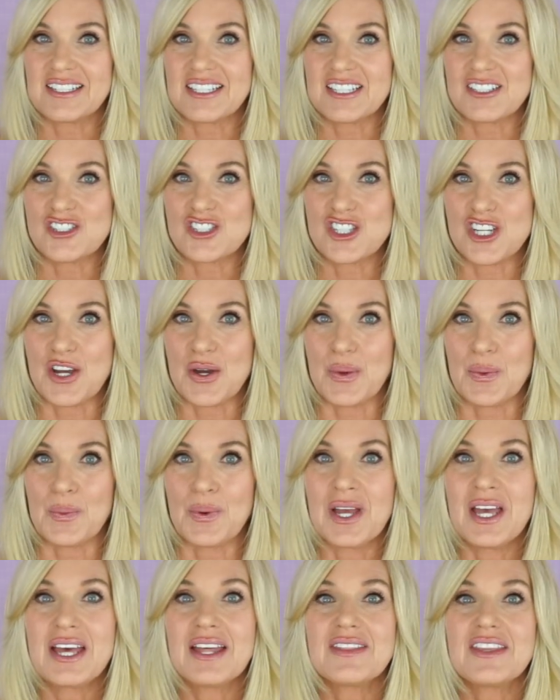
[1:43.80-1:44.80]
did show
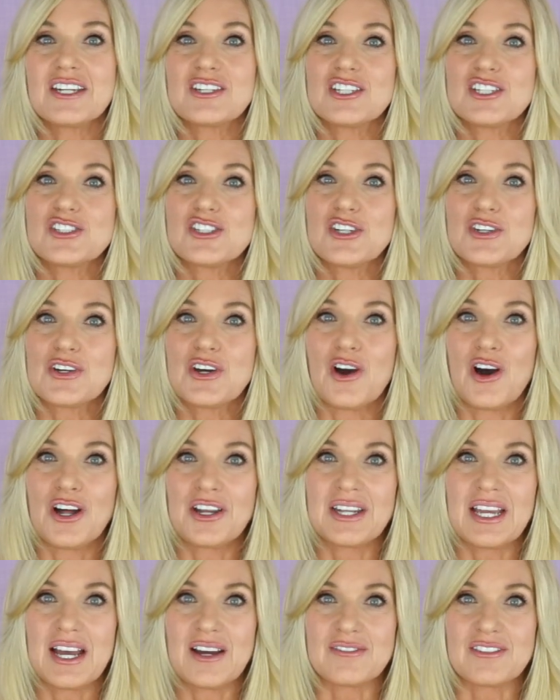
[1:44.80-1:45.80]
that it took on
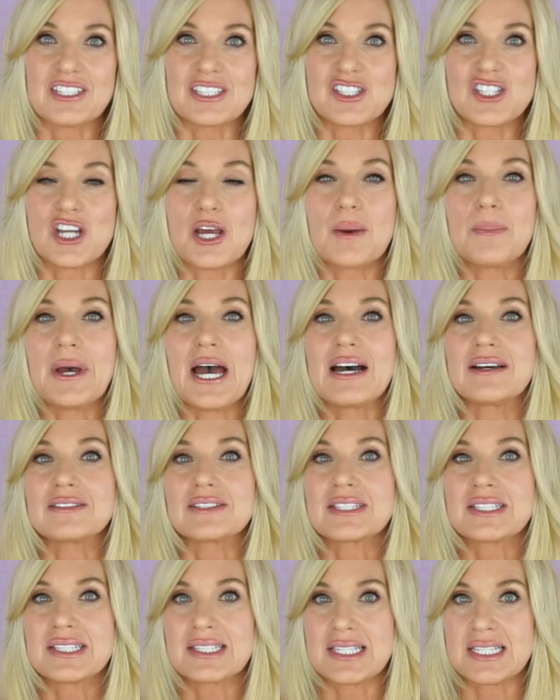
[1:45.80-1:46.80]
average about
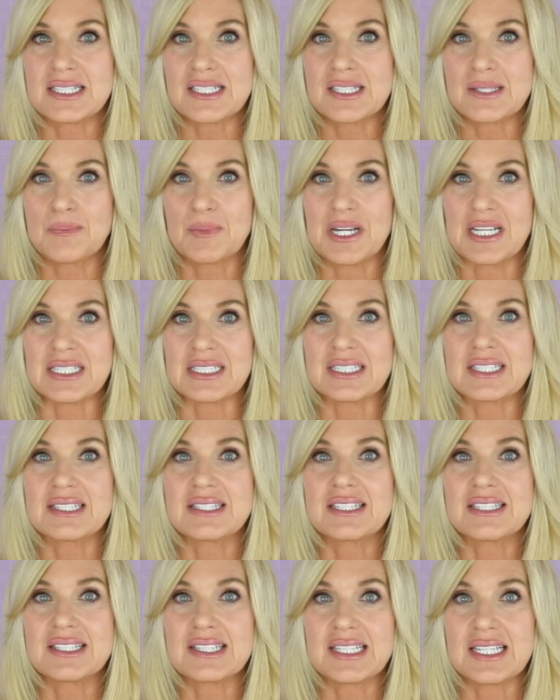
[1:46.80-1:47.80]
6 months to
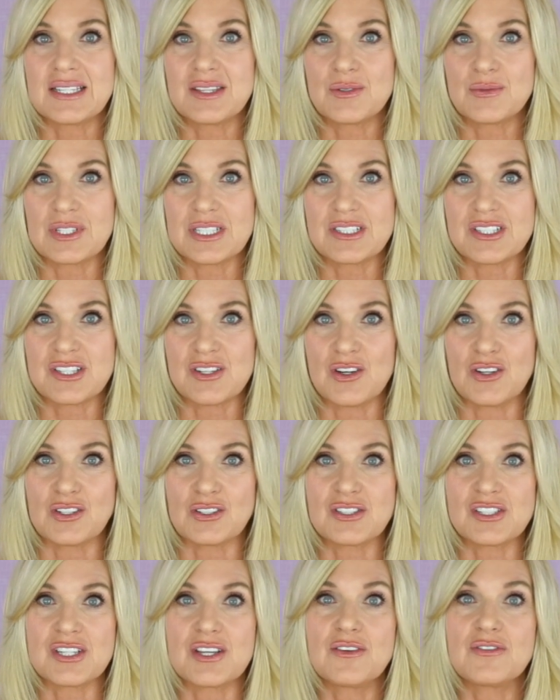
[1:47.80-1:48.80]
see the
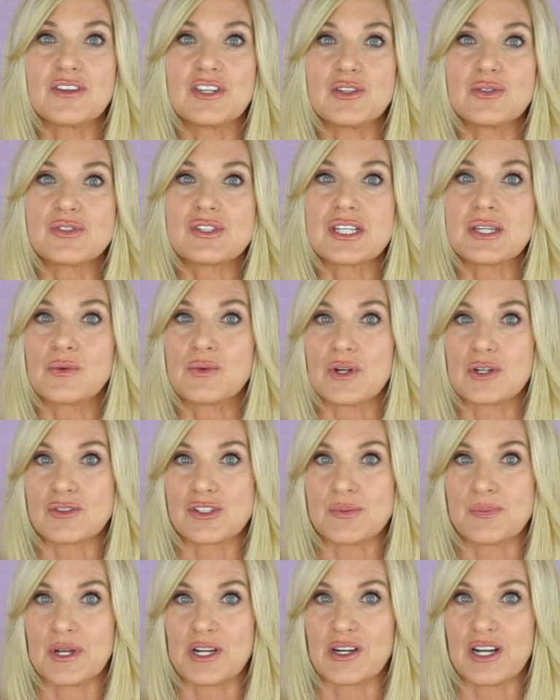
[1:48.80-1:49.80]
results of using
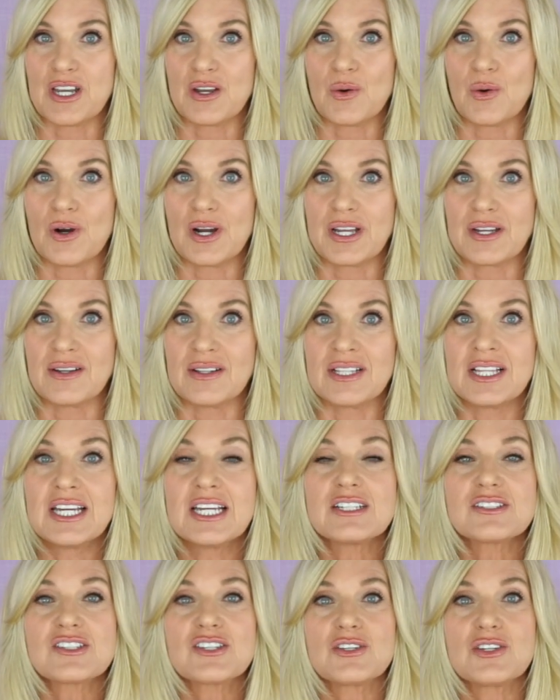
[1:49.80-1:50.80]
rosemary oil,
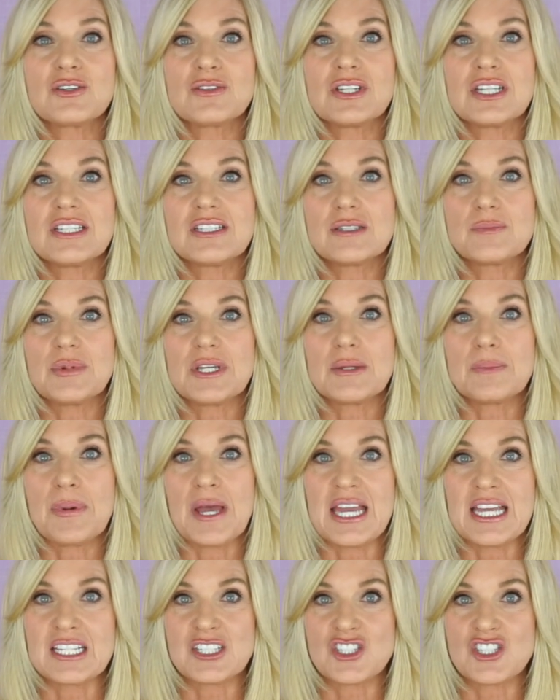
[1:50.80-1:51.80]
so you need to be
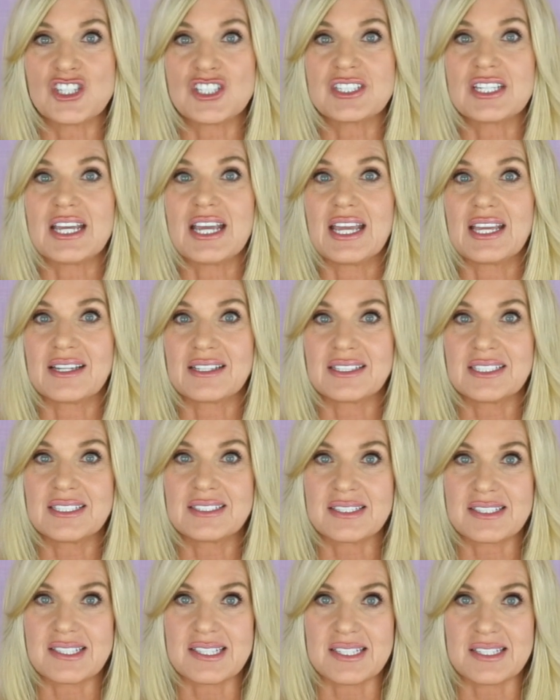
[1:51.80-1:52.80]
patient and
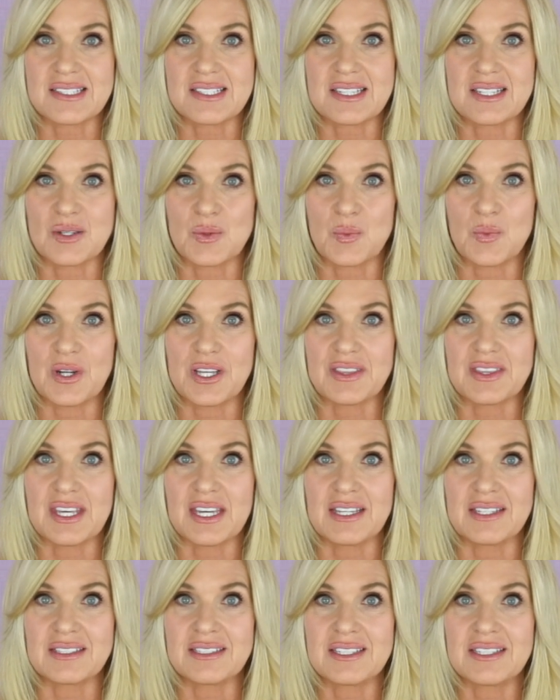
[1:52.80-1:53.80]
consistent with
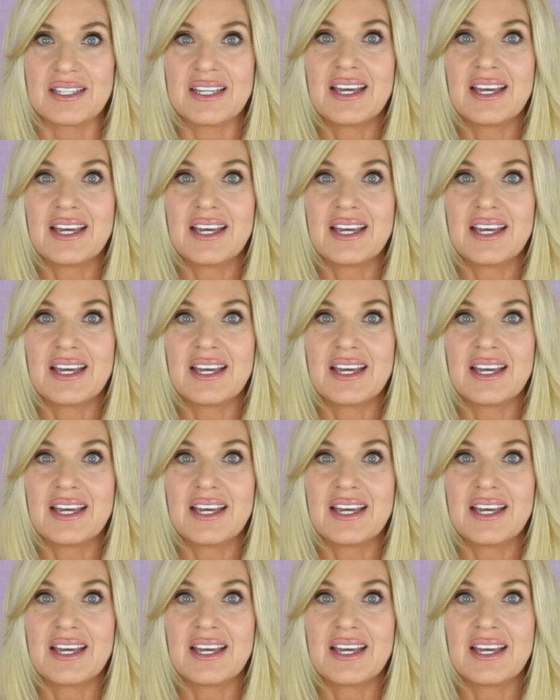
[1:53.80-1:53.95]
it.